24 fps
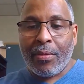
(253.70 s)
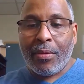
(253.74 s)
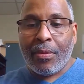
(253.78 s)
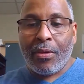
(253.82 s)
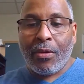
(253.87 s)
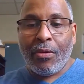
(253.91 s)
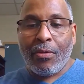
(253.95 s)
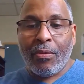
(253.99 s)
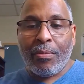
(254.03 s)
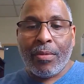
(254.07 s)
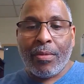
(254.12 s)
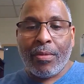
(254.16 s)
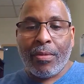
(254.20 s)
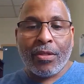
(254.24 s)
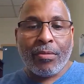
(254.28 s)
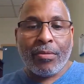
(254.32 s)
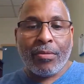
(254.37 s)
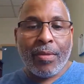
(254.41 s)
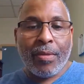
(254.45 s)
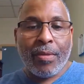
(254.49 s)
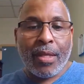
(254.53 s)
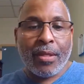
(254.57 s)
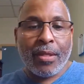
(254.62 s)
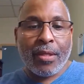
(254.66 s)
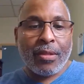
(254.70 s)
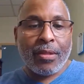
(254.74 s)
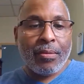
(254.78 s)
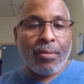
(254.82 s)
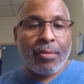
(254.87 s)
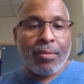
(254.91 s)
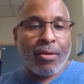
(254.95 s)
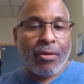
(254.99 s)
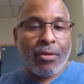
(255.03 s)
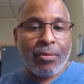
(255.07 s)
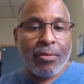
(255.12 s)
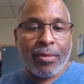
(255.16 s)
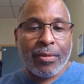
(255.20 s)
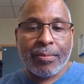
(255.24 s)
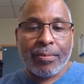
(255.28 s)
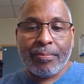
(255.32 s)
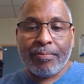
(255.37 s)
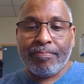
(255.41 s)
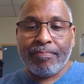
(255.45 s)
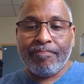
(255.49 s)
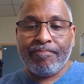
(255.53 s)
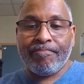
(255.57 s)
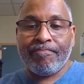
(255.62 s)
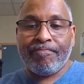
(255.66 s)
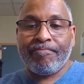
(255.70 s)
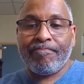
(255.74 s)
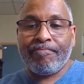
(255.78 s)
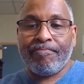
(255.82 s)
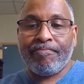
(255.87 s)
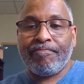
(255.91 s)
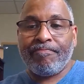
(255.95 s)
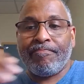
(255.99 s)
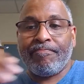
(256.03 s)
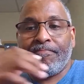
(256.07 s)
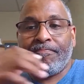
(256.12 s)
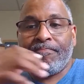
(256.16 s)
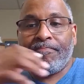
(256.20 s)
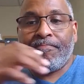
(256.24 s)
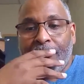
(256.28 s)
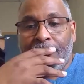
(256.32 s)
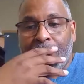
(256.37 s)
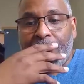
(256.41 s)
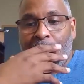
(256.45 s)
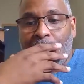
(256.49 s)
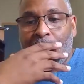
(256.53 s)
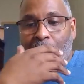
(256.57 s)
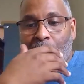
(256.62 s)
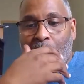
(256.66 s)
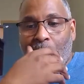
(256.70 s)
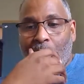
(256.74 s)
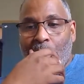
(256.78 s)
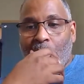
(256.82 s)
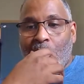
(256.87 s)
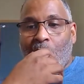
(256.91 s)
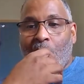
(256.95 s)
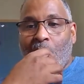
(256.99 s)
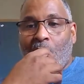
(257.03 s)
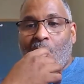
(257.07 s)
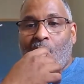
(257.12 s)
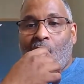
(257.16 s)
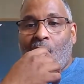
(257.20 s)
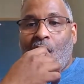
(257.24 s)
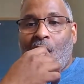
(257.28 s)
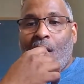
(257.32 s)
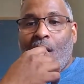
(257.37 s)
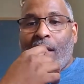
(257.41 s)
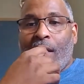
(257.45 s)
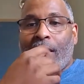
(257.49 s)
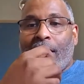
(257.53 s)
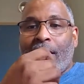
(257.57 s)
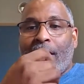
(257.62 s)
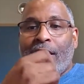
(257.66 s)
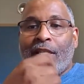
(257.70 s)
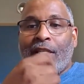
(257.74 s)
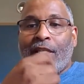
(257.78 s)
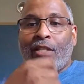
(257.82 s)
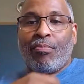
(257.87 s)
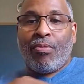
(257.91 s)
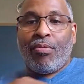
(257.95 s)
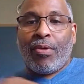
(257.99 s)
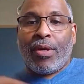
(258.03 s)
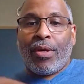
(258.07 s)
Don't mismanage the moment. So, all right, let's pray.